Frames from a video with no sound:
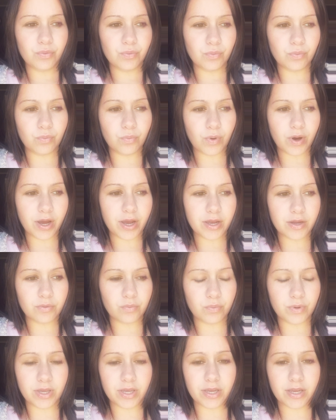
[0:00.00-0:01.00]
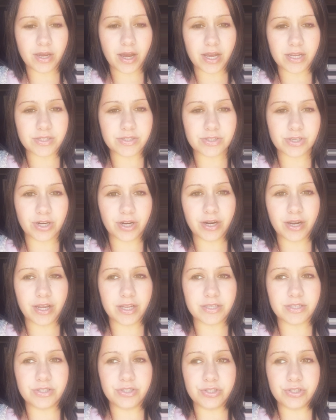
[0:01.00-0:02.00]
what we as
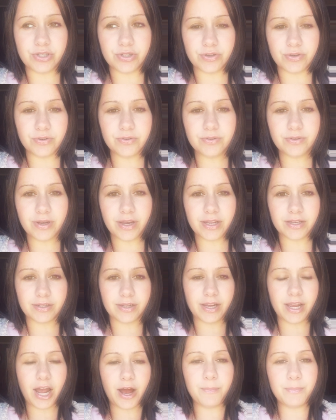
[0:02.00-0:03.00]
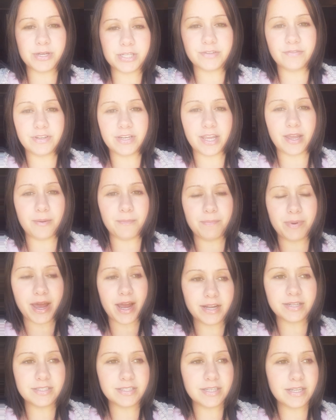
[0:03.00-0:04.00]
surrogates do and like how much of an
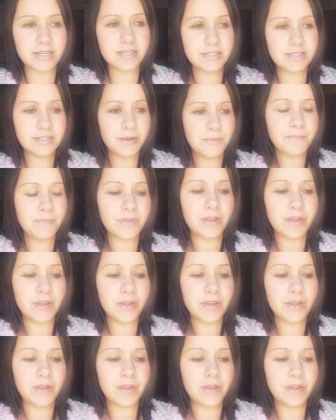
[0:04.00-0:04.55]
impact it is.